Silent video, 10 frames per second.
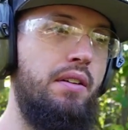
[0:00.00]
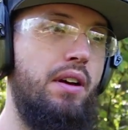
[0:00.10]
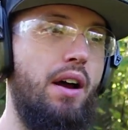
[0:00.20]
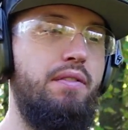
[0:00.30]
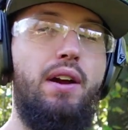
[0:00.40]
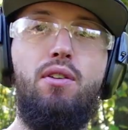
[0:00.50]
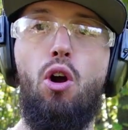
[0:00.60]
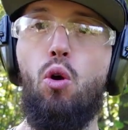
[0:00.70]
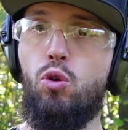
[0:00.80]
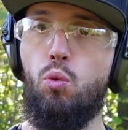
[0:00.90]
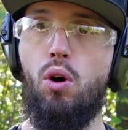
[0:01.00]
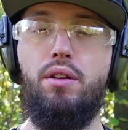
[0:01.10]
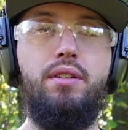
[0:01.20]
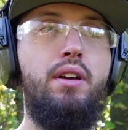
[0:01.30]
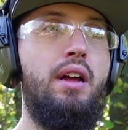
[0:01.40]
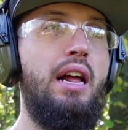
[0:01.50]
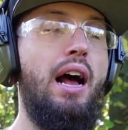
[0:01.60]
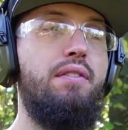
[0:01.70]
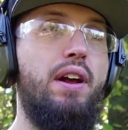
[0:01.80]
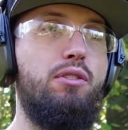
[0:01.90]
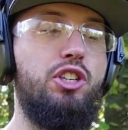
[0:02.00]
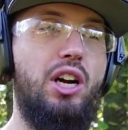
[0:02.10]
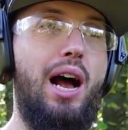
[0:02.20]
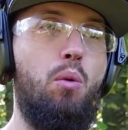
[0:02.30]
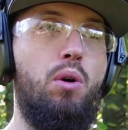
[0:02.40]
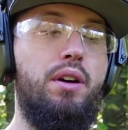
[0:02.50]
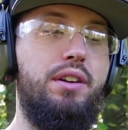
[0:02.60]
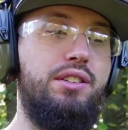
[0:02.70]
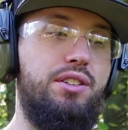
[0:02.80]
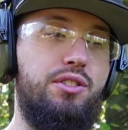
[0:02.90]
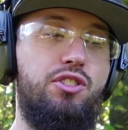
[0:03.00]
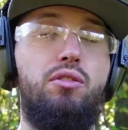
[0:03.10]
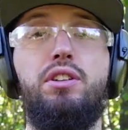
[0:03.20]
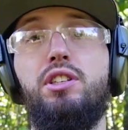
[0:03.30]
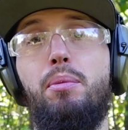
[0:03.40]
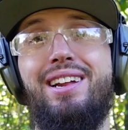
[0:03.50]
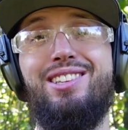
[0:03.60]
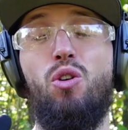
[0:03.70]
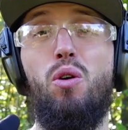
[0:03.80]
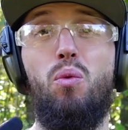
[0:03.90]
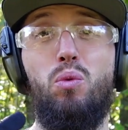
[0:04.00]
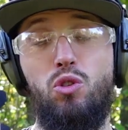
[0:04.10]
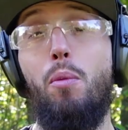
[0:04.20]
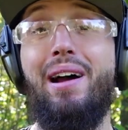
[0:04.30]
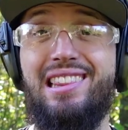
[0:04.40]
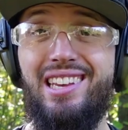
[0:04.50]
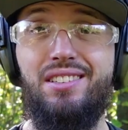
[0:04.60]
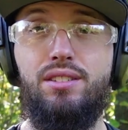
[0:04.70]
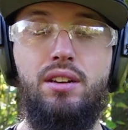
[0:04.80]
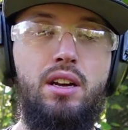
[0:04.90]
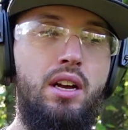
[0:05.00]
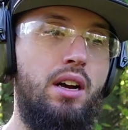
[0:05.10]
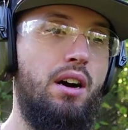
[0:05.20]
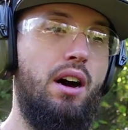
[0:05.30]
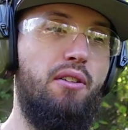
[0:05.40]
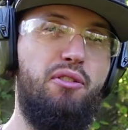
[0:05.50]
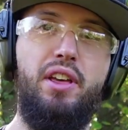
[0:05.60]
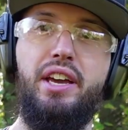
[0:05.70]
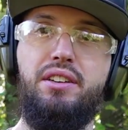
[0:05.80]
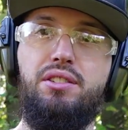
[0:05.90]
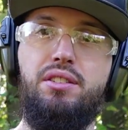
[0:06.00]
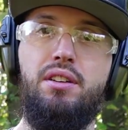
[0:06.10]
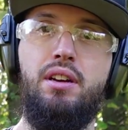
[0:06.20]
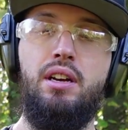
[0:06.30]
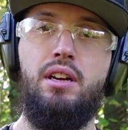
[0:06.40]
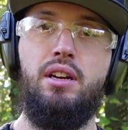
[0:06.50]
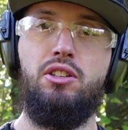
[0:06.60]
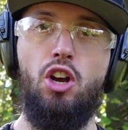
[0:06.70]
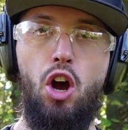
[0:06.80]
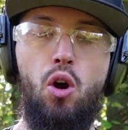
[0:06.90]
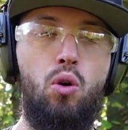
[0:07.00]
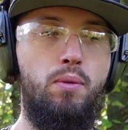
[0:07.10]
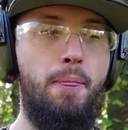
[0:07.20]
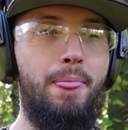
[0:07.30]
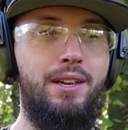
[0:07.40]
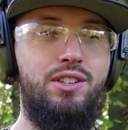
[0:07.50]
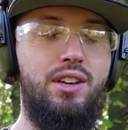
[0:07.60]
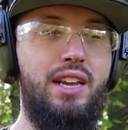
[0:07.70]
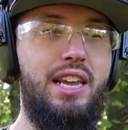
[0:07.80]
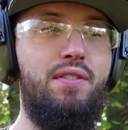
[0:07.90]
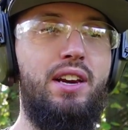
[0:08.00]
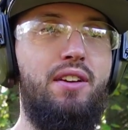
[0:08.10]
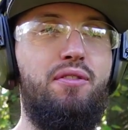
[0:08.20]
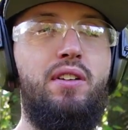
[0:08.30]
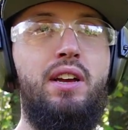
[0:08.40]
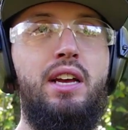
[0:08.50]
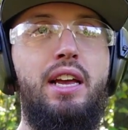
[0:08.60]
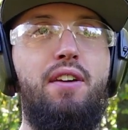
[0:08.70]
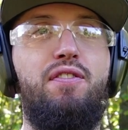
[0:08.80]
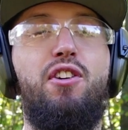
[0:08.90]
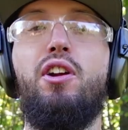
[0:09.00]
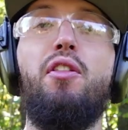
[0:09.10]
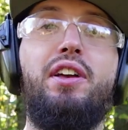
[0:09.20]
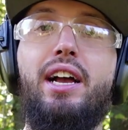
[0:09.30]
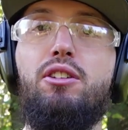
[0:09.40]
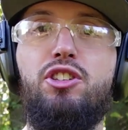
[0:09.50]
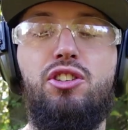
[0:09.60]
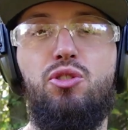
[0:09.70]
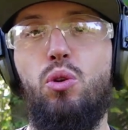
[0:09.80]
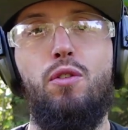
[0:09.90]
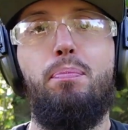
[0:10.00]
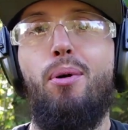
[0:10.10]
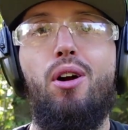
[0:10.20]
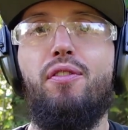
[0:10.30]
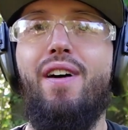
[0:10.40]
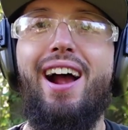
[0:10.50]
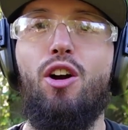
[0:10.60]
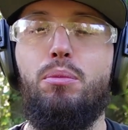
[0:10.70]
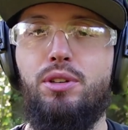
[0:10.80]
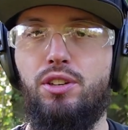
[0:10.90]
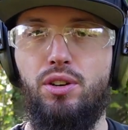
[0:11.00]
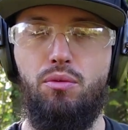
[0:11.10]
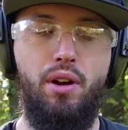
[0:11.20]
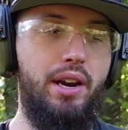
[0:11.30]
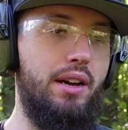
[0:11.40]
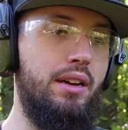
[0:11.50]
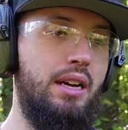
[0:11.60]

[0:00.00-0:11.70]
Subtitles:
I've never owned one. I've never shot one. This is certainly something was on my list of things to own, even if for nothing else, just sort of a part of firearms history, right?